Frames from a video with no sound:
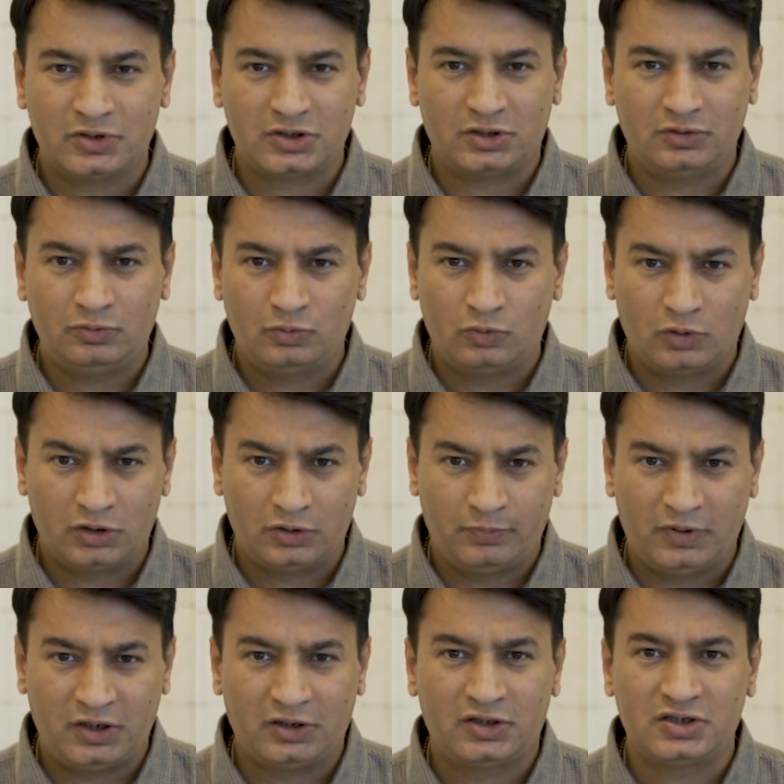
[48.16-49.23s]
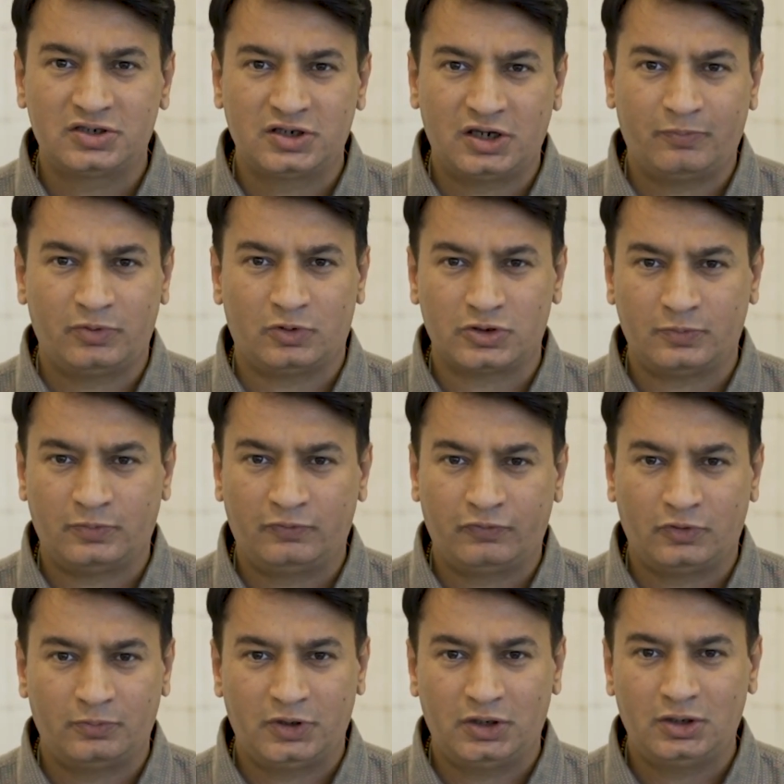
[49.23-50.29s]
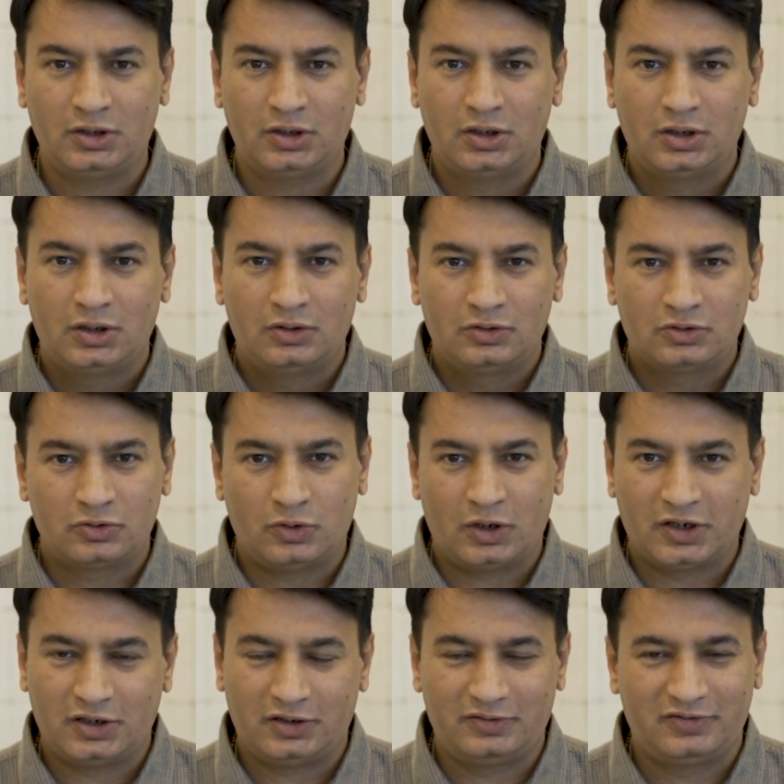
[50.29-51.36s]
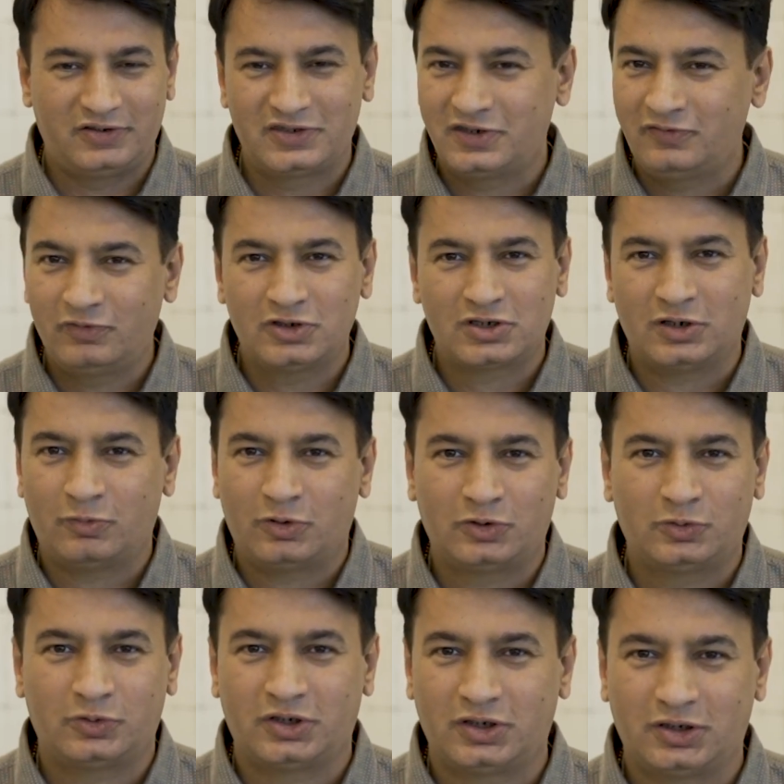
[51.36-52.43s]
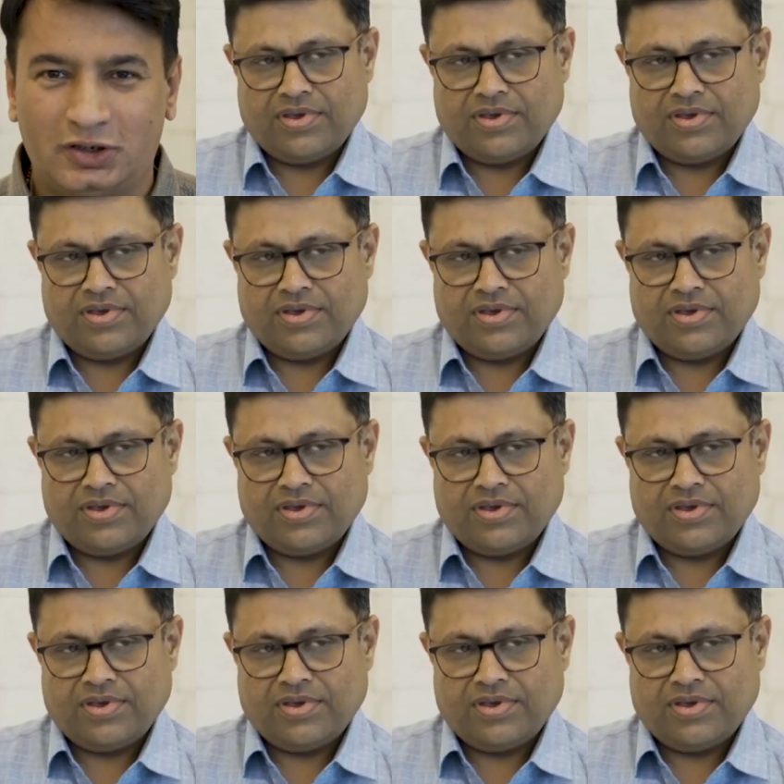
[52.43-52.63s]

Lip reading: person who had made this day possible for me, so I can receive this award today.